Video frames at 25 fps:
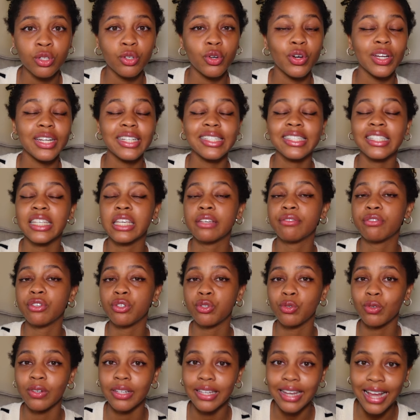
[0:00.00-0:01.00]
God is
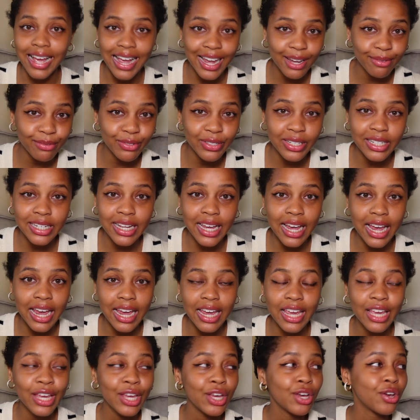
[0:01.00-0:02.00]
giving you life
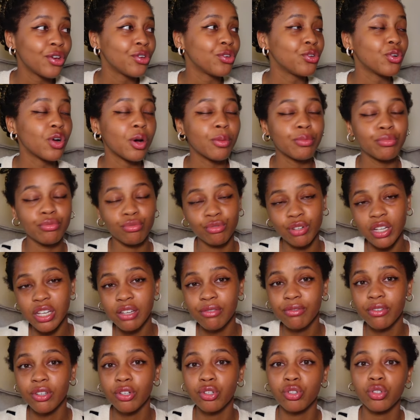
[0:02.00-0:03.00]
today. You are
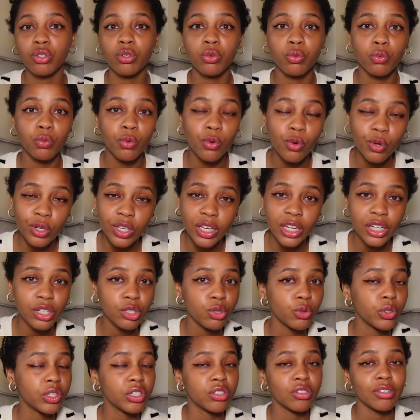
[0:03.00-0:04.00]
breathing, you're walking,
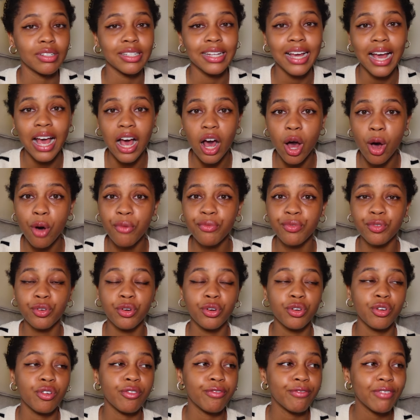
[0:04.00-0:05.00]
you're in good health, you've
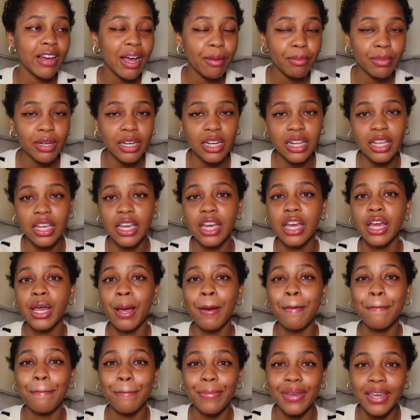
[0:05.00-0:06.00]
got your family.
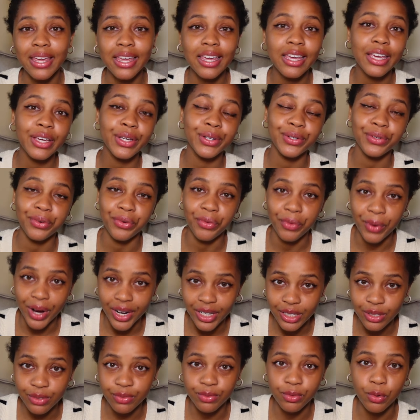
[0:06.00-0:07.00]
Be
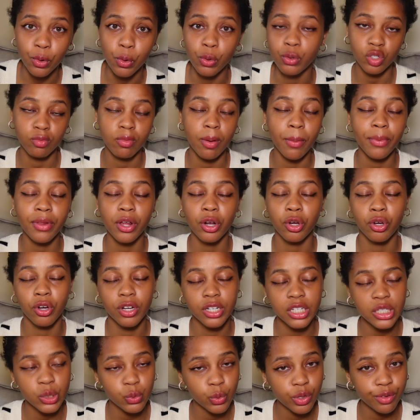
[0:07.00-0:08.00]
grateful. Remember that
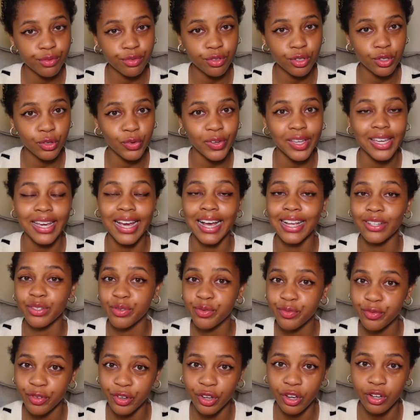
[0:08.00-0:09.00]
God is with you. He
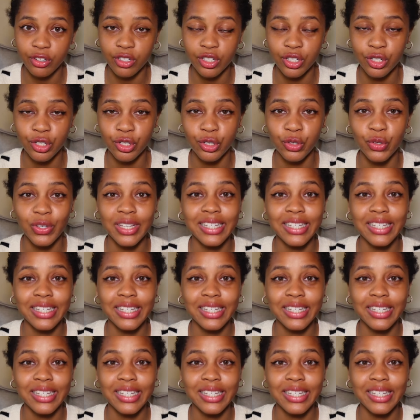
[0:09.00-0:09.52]
hasn't forgotten you.